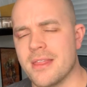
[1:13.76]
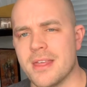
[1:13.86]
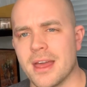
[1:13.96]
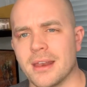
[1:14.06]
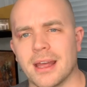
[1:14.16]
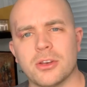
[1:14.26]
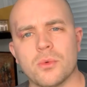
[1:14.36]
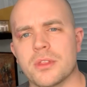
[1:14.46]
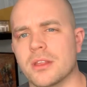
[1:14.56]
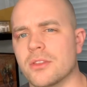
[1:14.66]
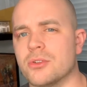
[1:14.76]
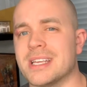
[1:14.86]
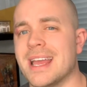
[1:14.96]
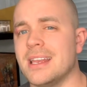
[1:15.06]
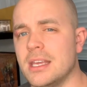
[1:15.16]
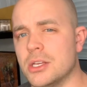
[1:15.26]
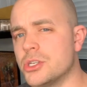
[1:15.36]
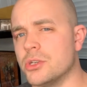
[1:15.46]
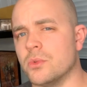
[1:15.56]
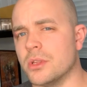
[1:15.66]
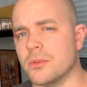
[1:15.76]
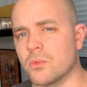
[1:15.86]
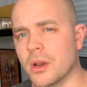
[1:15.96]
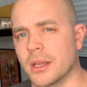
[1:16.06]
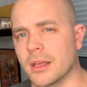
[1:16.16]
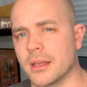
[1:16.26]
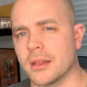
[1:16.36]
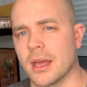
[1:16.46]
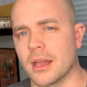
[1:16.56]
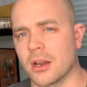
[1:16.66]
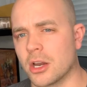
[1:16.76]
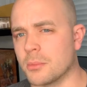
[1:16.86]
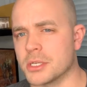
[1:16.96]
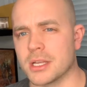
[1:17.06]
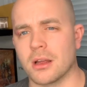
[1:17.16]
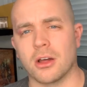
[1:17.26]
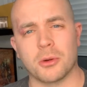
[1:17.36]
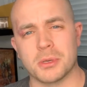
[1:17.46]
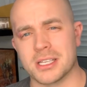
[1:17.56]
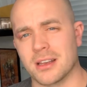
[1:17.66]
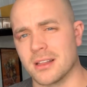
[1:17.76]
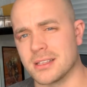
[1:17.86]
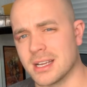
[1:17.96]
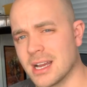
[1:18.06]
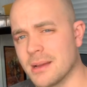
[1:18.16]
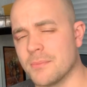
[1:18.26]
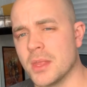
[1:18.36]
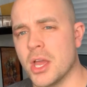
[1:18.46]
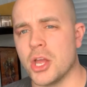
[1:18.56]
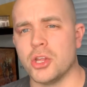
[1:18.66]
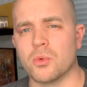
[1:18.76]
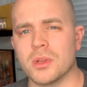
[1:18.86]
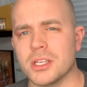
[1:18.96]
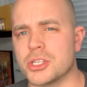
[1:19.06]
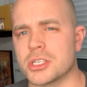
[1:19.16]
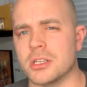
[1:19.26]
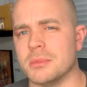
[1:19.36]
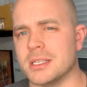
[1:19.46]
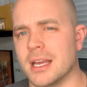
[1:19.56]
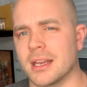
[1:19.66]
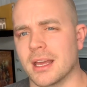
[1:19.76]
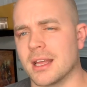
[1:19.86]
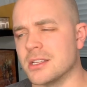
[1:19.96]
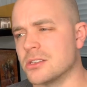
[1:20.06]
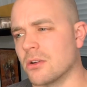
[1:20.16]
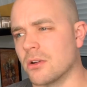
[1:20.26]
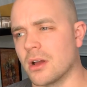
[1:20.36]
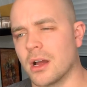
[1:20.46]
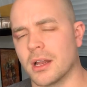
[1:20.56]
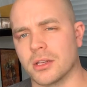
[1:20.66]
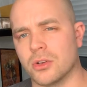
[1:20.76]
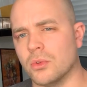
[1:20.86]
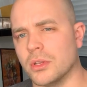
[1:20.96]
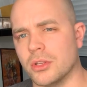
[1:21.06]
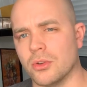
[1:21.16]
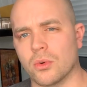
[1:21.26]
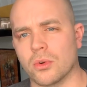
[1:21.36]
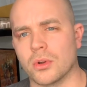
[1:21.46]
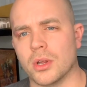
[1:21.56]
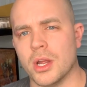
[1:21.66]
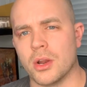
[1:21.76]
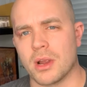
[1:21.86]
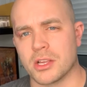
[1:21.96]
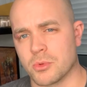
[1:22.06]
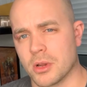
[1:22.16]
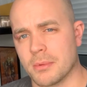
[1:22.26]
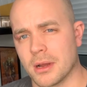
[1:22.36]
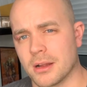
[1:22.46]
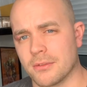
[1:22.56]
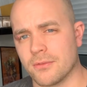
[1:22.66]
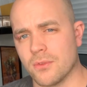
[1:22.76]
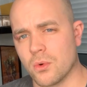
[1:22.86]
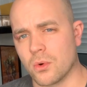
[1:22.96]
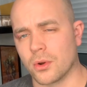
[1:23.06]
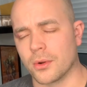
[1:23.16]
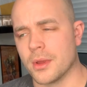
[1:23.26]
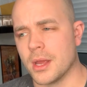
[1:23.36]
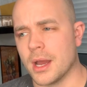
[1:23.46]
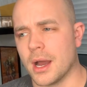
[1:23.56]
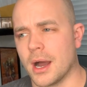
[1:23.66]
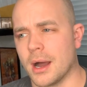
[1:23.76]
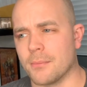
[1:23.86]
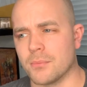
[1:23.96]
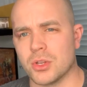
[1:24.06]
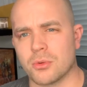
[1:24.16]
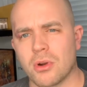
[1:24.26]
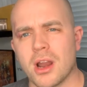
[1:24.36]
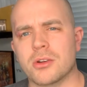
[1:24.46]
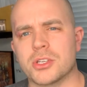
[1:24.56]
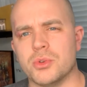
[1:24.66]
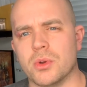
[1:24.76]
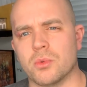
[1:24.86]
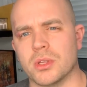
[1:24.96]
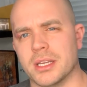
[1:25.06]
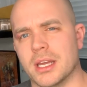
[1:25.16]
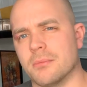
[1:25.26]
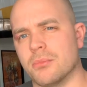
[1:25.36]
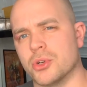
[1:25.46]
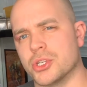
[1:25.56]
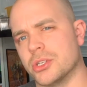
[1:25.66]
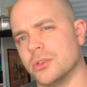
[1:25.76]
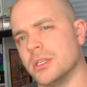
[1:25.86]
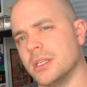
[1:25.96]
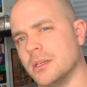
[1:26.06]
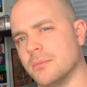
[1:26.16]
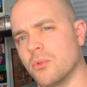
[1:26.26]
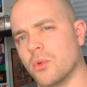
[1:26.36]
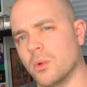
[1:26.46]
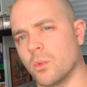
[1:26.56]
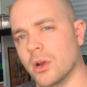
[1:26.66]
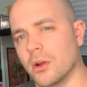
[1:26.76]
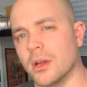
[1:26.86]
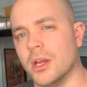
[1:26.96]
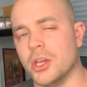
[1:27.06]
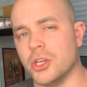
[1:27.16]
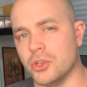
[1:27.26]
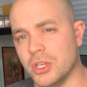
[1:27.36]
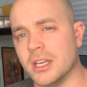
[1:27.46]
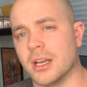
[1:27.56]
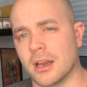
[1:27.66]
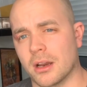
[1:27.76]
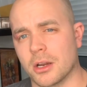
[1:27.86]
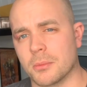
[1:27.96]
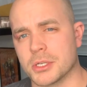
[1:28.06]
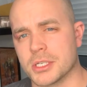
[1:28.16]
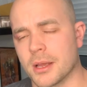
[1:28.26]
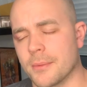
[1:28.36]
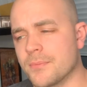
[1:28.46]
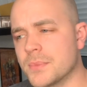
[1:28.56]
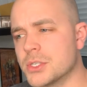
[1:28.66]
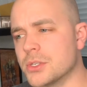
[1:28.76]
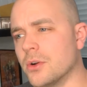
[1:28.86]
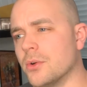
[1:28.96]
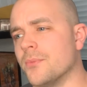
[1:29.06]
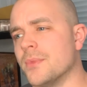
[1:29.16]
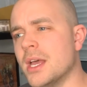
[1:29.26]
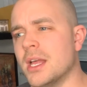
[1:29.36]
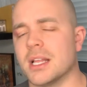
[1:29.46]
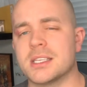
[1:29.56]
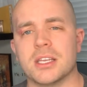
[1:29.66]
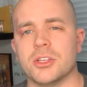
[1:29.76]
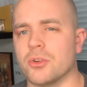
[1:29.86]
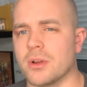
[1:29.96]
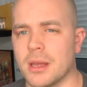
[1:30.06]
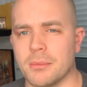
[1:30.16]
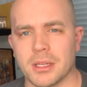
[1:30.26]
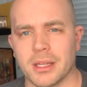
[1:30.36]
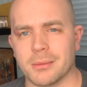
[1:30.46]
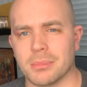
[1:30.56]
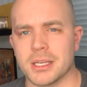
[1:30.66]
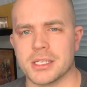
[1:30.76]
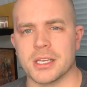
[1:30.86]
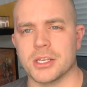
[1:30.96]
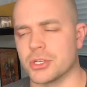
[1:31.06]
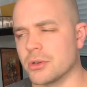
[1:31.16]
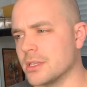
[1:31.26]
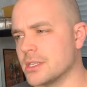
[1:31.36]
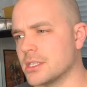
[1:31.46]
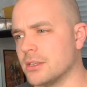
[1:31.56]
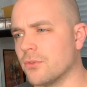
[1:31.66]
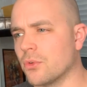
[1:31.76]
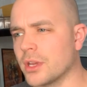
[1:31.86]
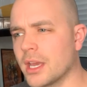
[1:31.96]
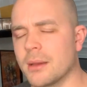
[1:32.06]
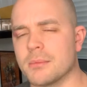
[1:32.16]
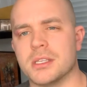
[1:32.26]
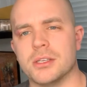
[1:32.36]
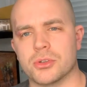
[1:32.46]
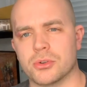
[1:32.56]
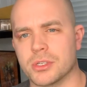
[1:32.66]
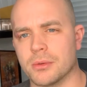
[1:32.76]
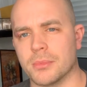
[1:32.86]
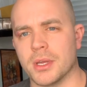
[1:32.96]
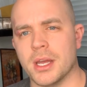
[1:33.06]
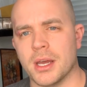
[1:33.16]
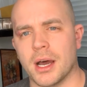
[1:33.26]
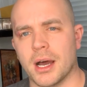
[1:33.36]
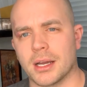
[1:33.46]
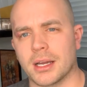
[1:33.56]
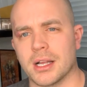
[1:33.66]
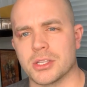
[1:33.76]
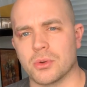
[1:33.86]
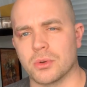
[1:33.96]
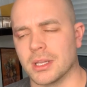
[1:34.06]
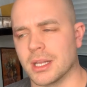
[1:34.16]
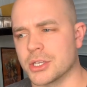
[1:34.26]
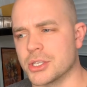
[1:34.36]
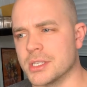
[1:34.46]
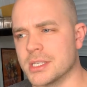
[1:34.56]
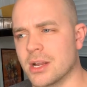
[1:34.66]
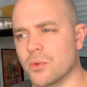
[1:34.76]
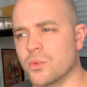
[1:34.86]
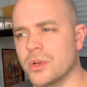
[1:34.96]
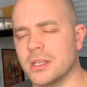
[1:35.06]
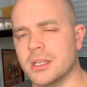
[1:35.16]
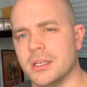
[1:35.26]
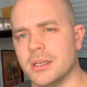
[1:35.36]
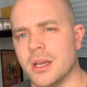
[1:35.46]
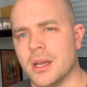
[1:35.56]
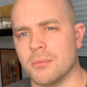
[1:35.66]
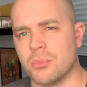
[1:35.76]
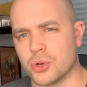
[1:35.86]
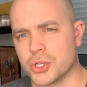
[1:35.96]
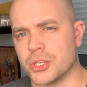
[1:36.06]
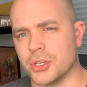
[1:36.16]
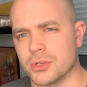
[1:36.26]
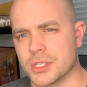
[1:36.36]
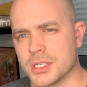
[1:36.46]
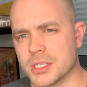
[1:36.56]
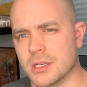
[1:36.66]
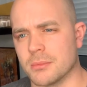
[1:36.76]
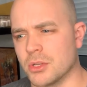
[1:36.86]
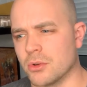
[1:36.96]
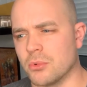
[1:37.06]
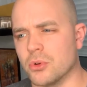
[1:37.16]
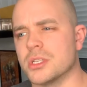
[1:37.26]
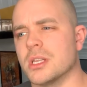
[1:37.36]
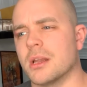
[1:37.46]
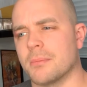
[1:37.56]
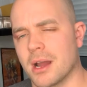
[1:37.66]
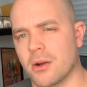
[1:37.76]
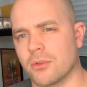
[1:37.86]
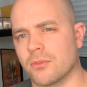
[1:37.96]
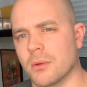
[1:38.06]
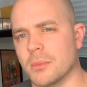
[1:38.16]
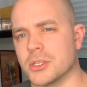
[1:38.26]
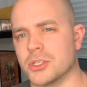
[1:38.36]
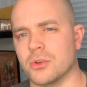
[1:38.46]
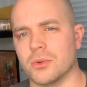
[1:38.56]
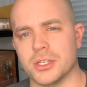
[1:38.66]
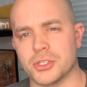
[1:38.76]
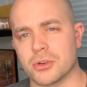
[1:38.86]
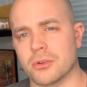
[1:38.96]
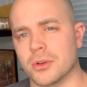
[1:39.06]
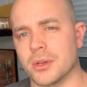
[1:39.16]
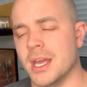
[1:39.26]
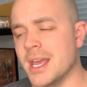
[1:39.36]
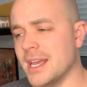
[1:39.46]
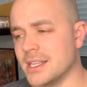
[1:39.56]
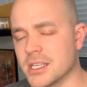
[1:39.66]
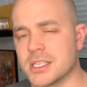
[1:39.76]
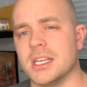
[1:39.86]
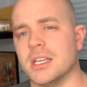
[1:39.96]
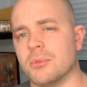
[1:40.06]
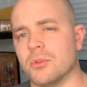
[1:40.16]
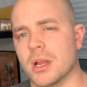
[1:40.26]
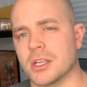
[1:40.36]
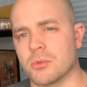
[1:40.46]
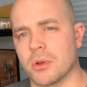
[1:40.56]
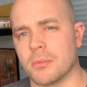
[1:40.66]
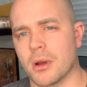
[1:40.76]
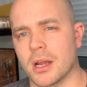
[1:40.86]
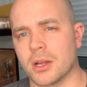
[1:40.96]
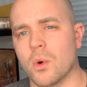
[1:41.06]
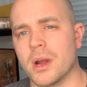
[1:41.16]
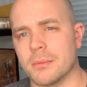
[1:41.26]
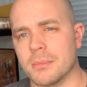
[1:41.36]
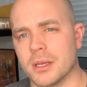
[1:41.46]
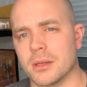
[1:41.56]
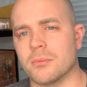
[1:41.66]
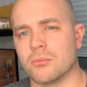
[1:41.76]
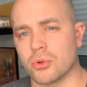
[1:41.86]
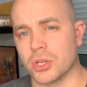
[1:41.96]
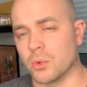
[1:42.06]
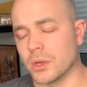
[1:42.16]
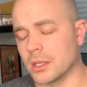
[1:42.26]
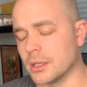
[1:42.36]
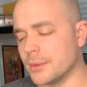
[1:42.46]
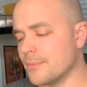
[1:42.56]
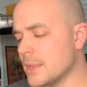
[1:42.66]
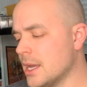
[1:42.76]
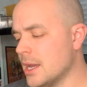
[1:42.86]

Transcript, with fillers: then I don't think that there's any issue with running it at 100% of the time. You're really just going to be getting a head start on cooling your Raspberry Pi 4, prior to it really getting pushed to the point where you need it at 100%. So let's say that you're emulating PlayStation or N64 games. These are some console collections that really push your system, pulls a lot of power from it. So in turn, it does heat up your Raspberry Pi quite a bit pretty quickly,